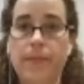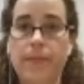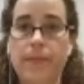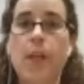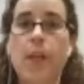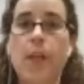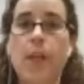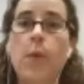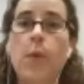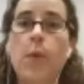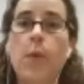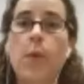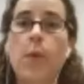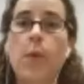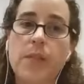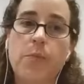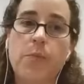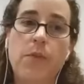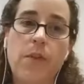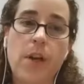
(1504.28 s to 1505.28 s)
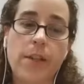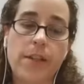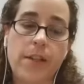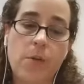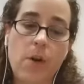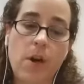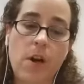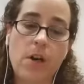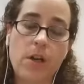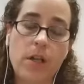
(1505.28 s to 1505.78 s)
So we just provide, so
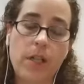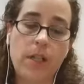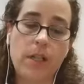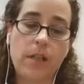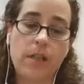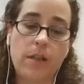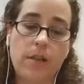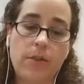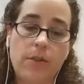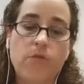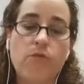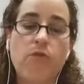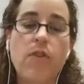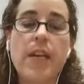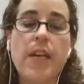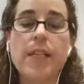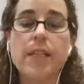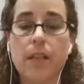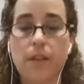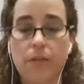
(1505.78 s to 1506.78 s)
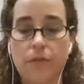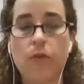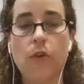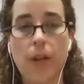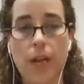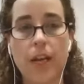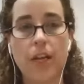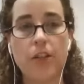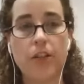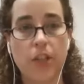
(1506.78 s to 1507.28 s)
our, the reason for
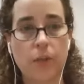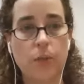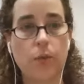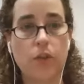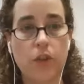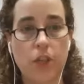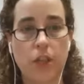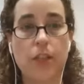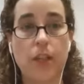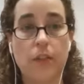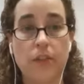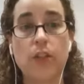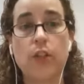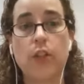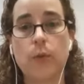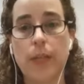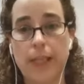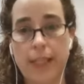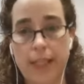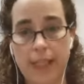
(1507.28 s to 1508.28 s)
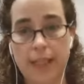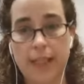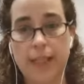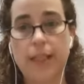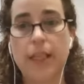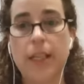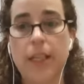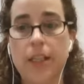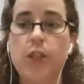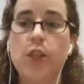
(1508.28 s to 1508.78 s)
an NHS wheelchair service to
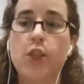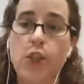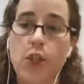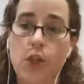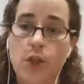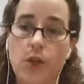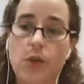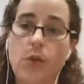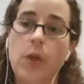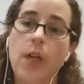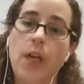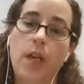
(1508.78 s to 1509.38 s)
exist is to